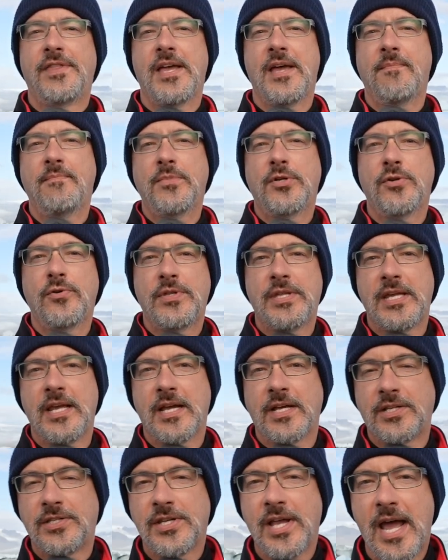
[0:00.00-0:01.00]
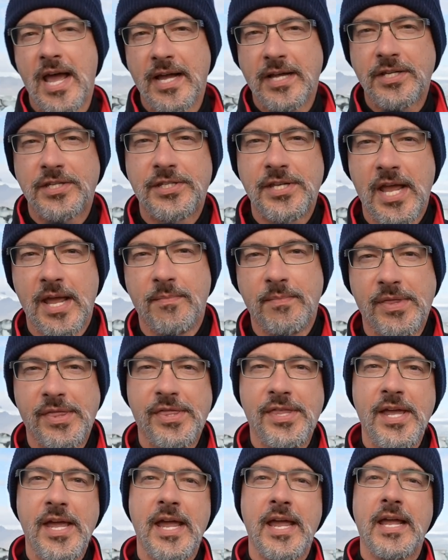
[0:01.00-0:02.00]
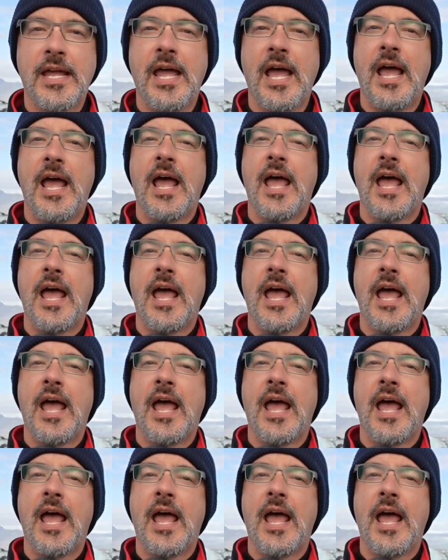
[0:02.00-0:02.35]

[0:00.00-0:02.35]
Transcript: them do the exact same thing